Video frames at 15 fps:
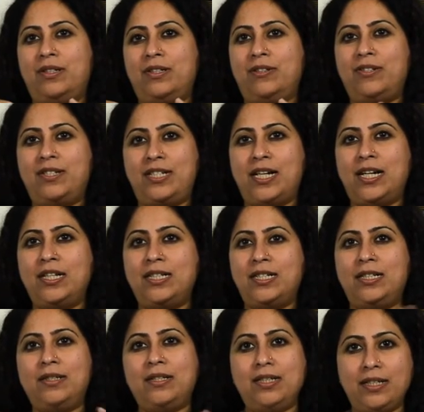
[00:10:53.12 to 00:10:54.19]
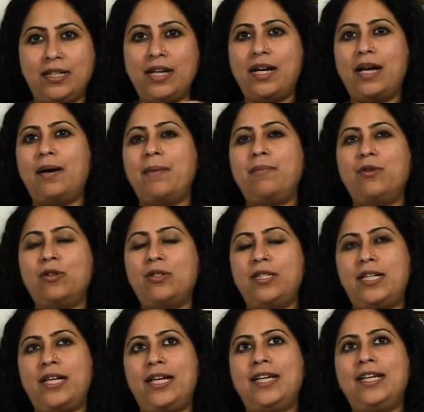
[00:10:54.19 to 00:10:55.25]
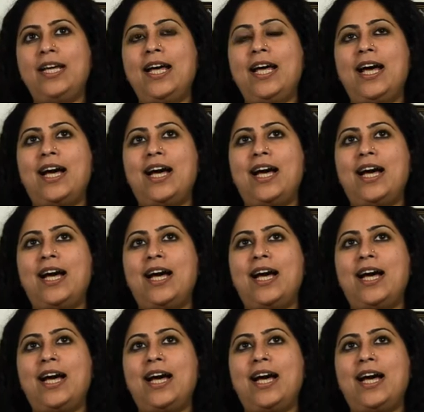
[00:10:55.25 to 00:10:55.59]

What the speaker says: Christianity. I'm not saying